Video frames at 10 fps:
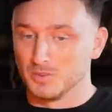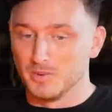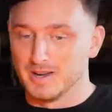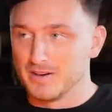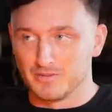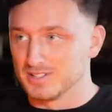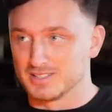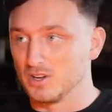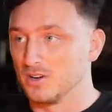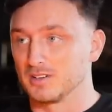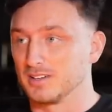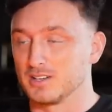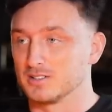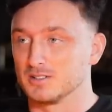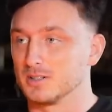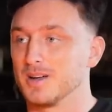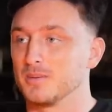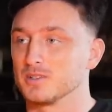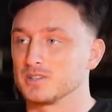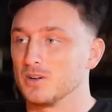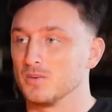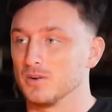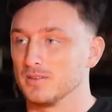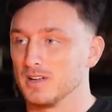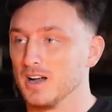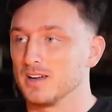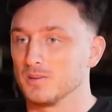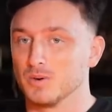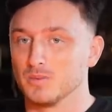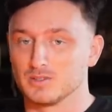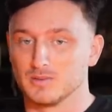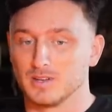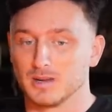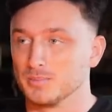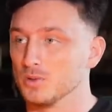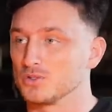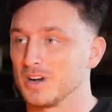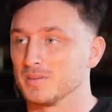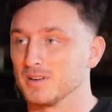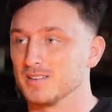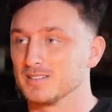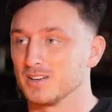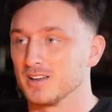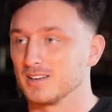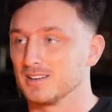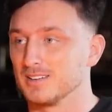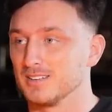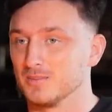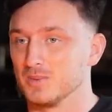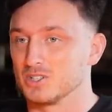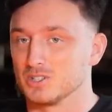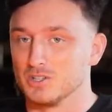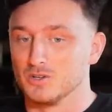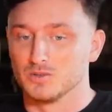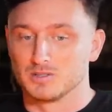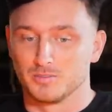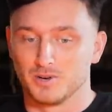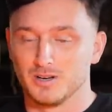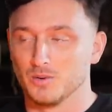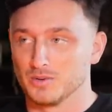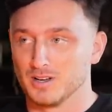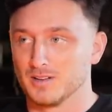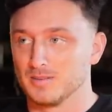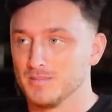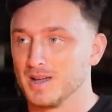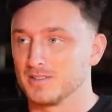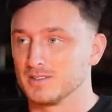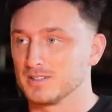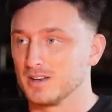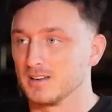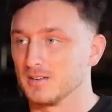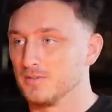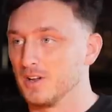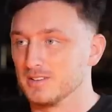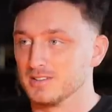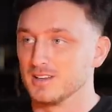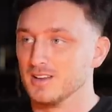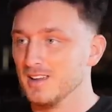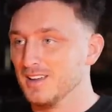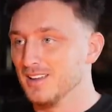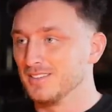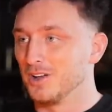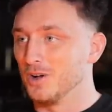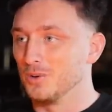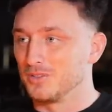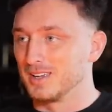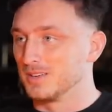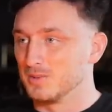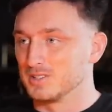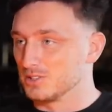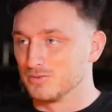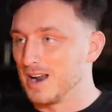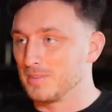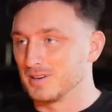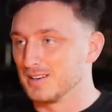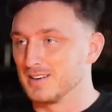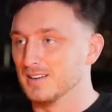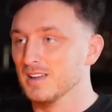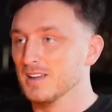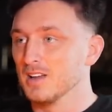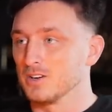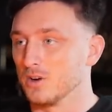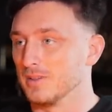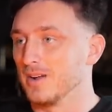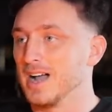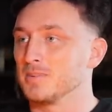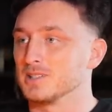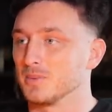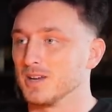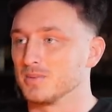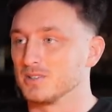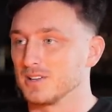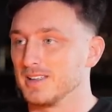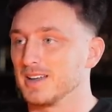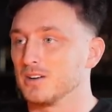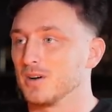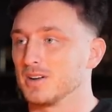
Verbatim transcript: that we were never in stock because the demand was so high and we would like bootstrap it. So yeah. like we just used the pre-order method to like fund the, the whole the thing and we just yeah, rapidly yeah, yeah. grew and they were happy to wait because so they had no